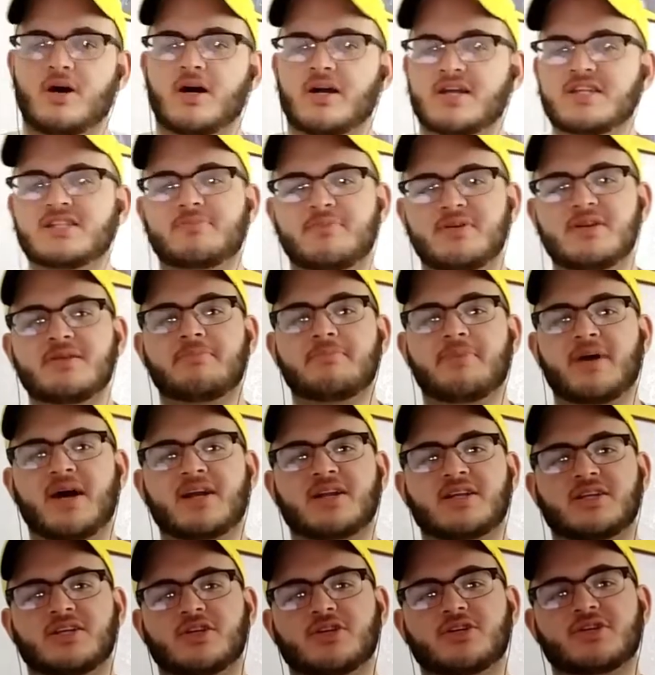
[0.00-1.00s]
it's been
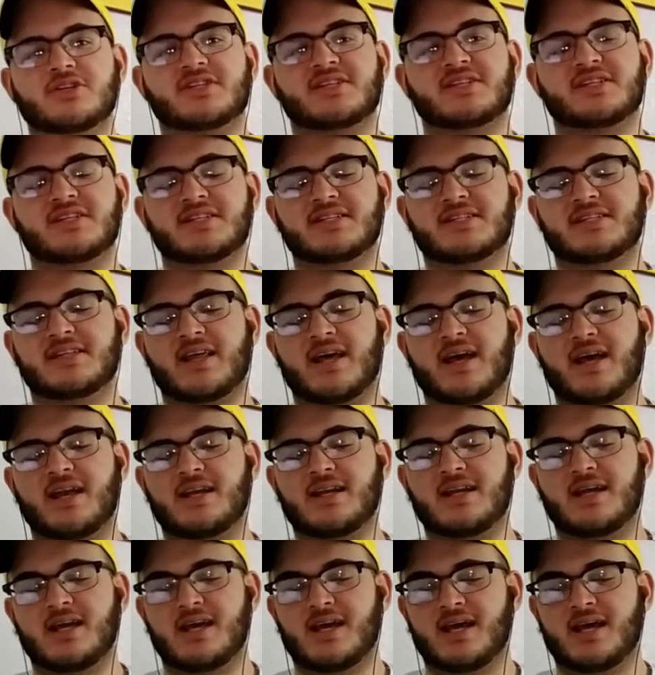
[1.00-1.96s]
about a year since then,